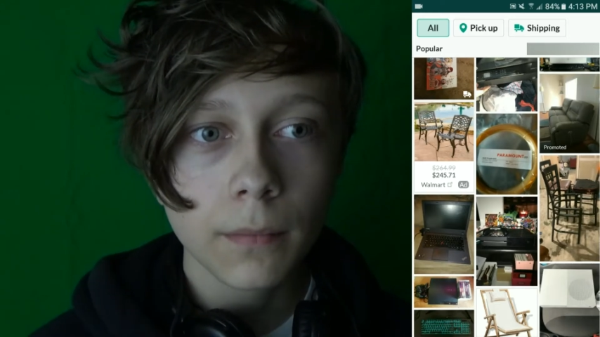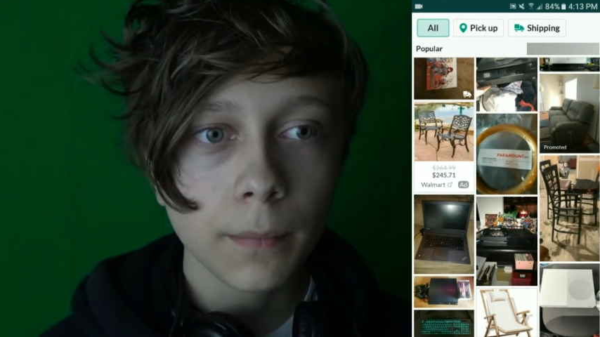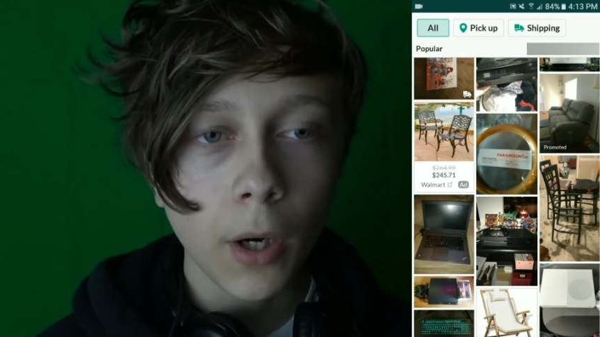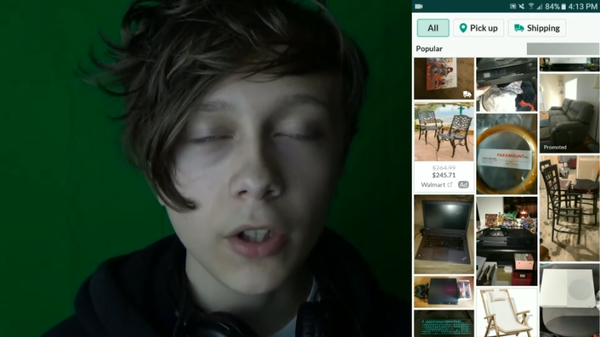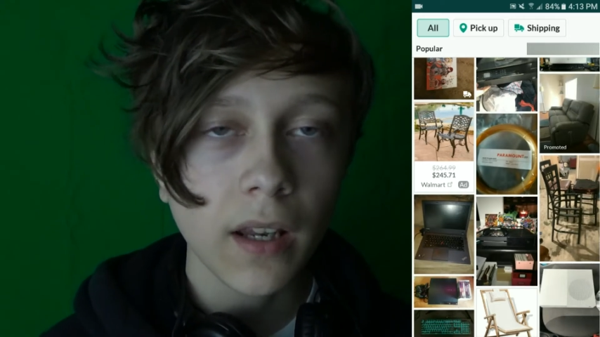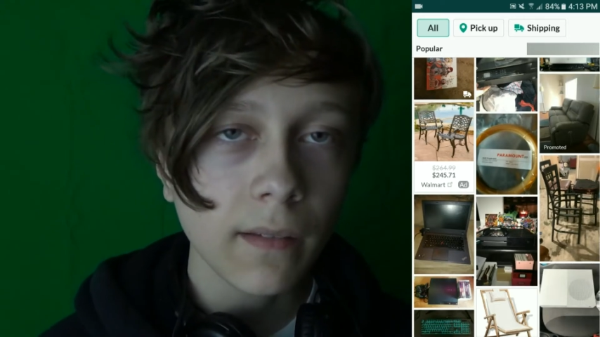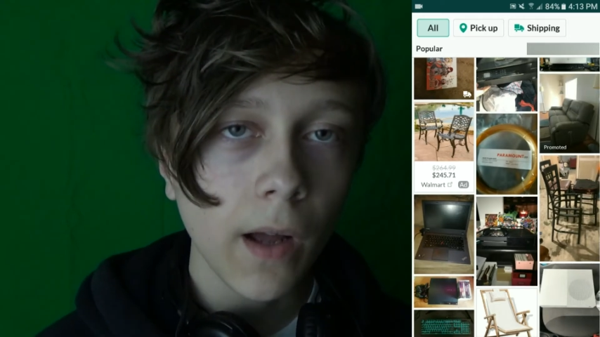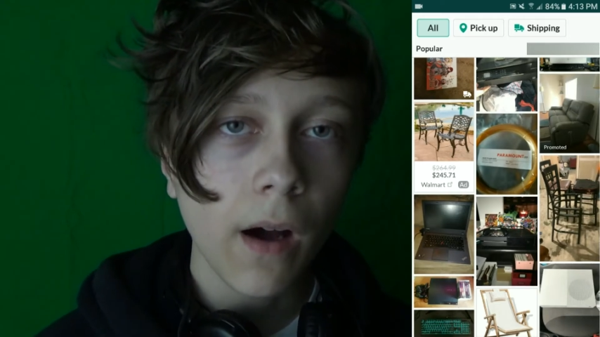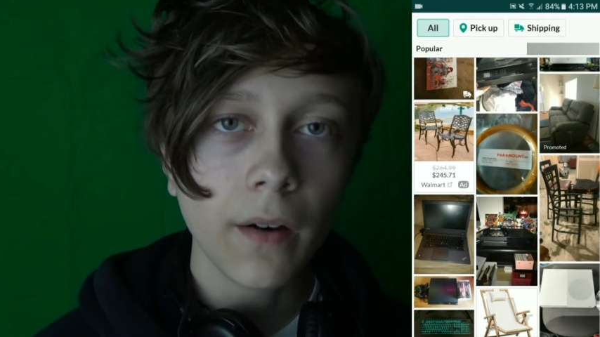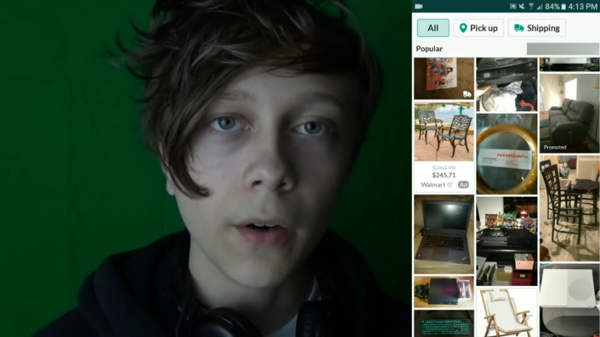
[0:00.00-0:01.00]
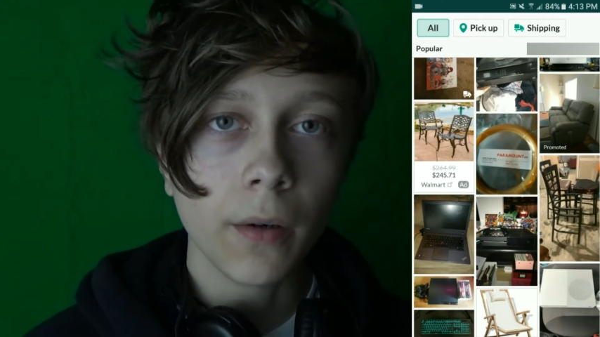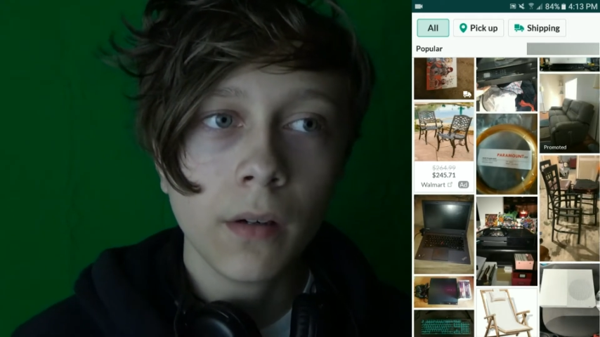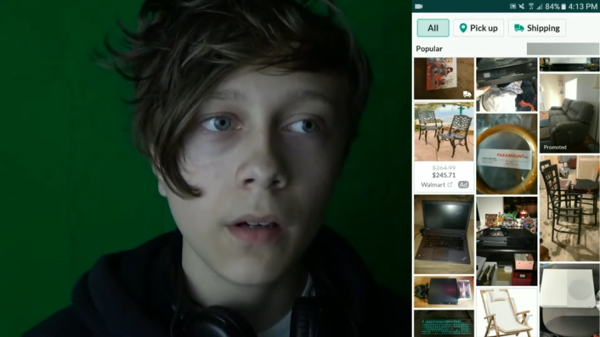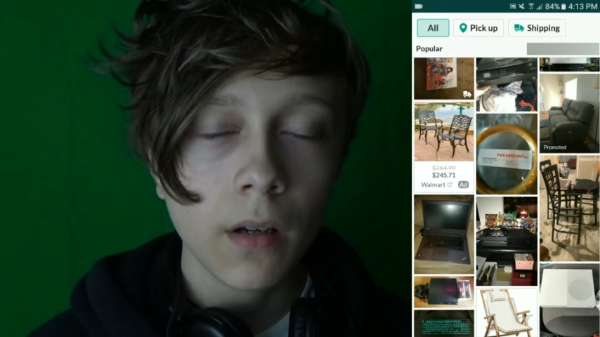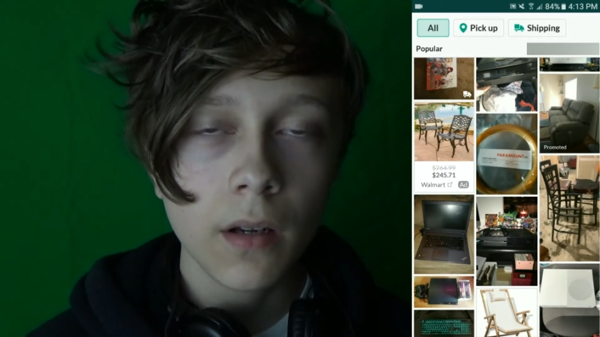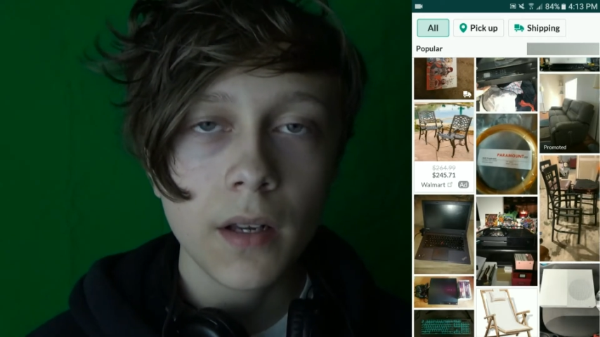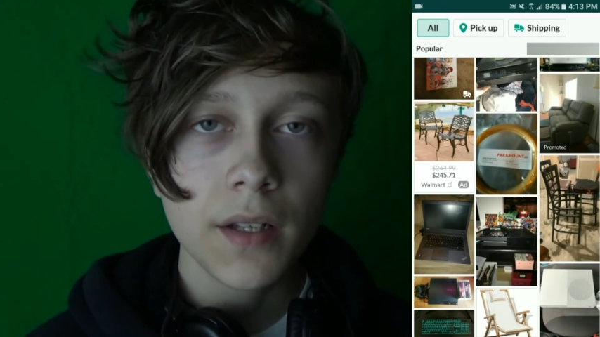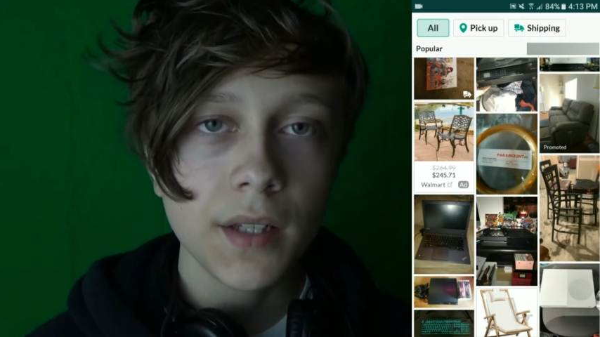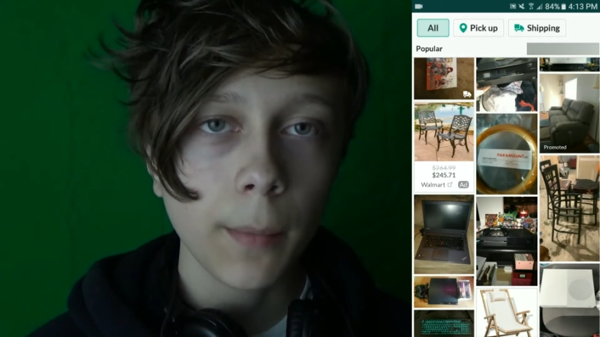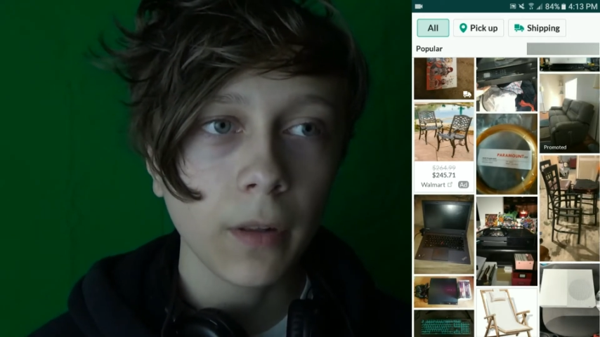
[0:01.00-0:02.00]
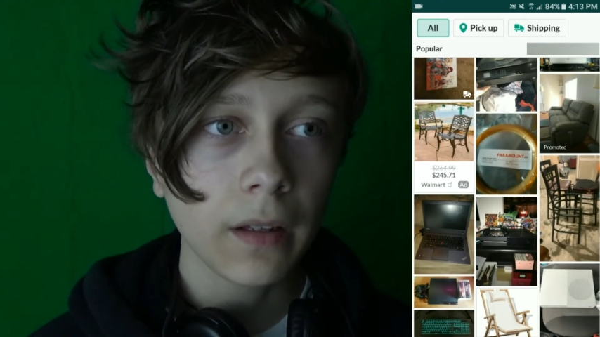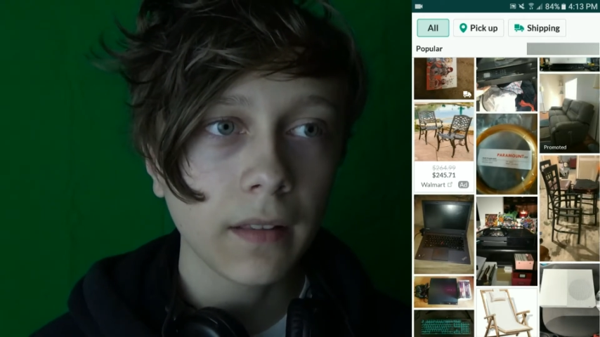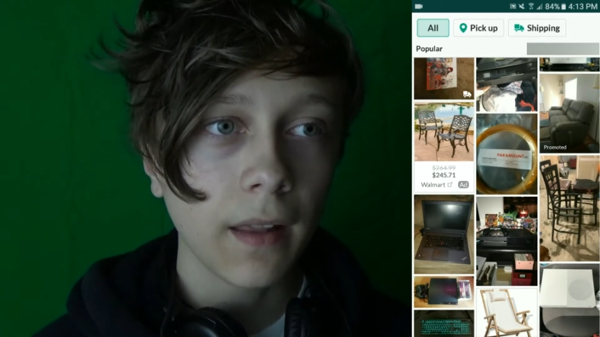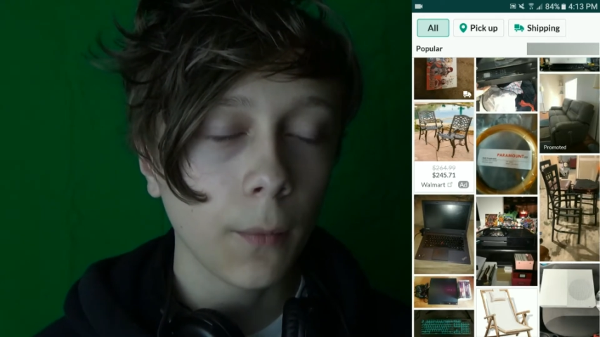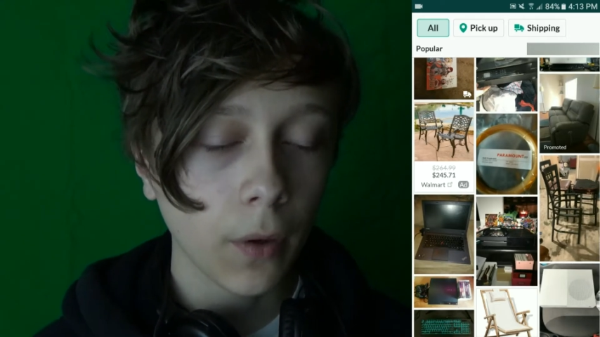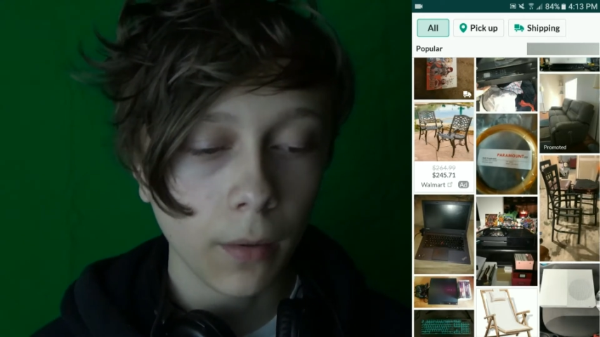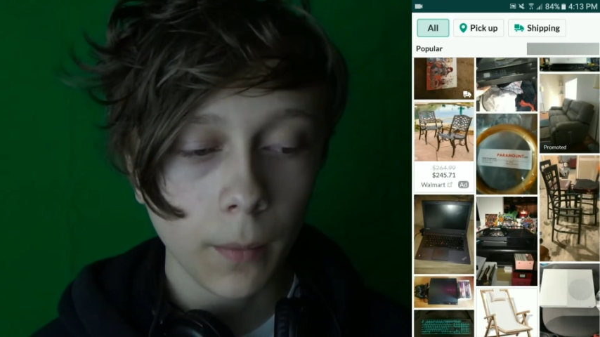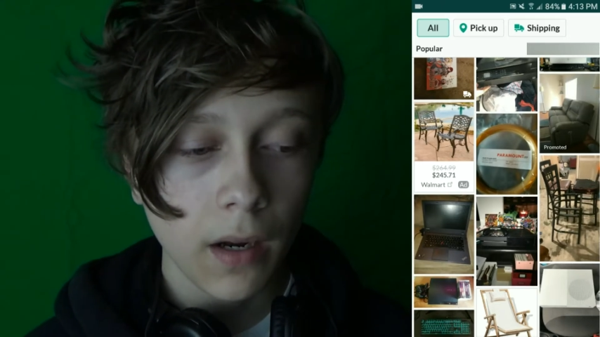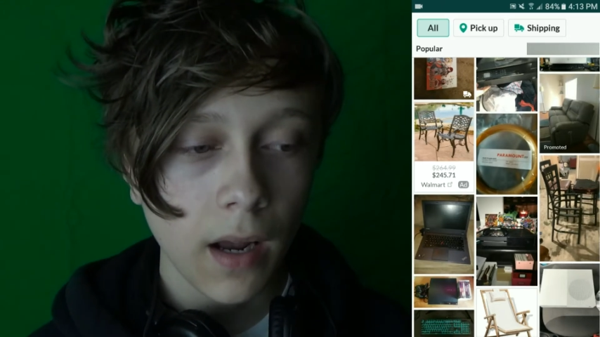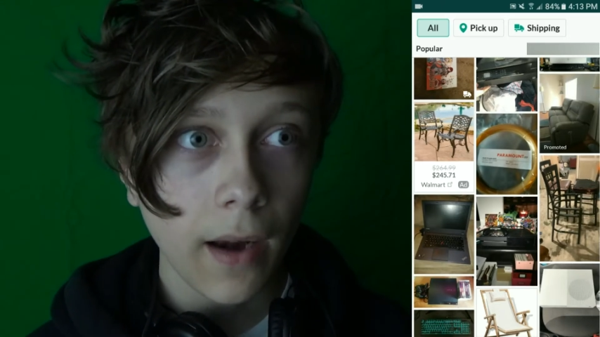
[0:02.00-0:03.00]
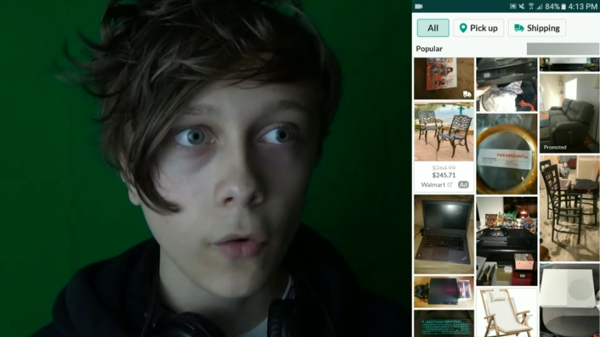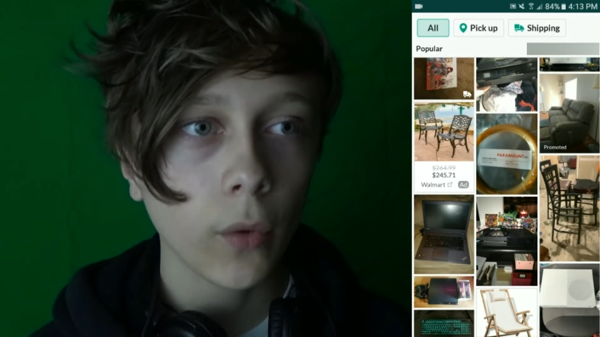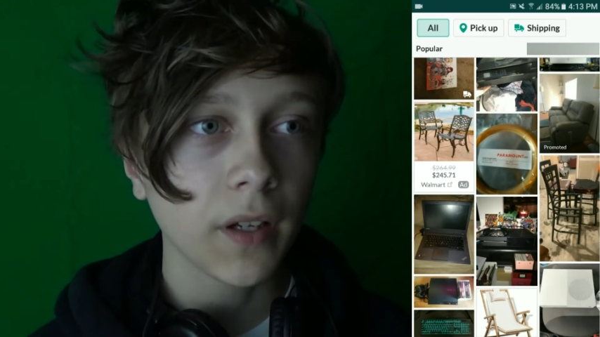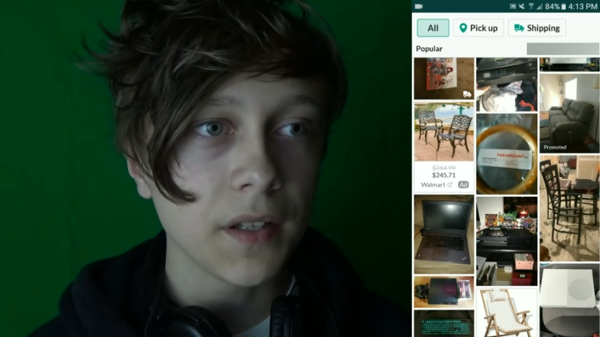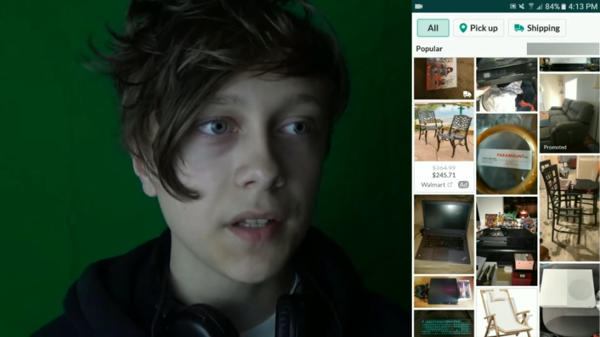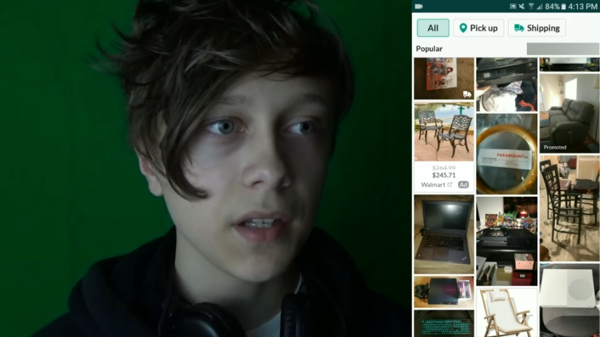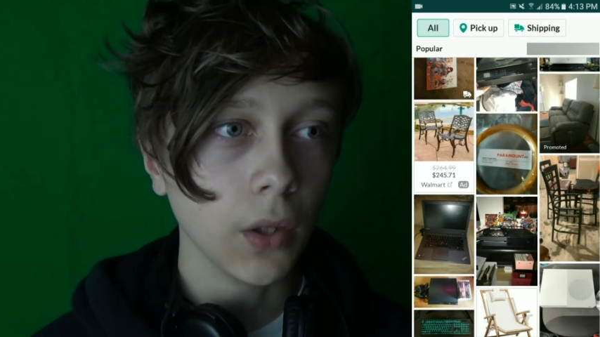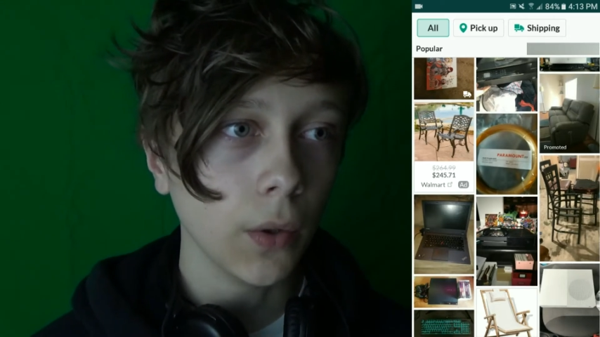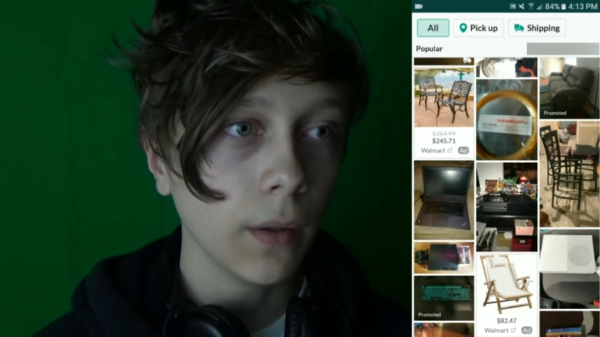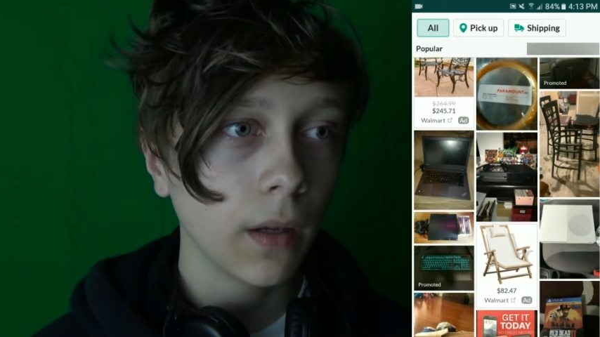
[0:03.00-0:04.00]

parking lot, or something like that, where everyone could see you.